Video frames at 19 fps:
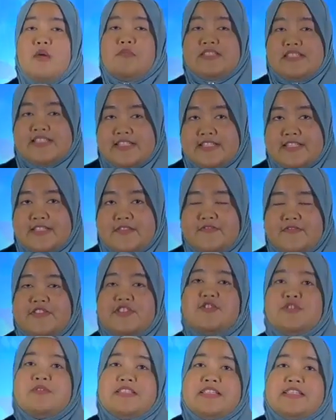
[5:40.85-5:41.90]
observe
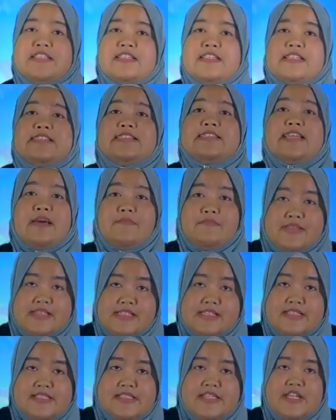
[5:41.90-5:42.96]
student
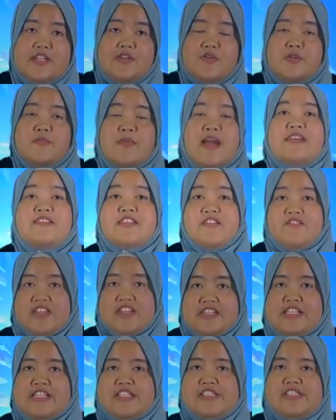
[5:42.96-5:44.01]
acceptance in group
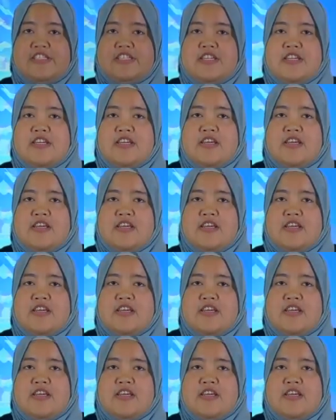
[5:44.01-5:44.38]
activities.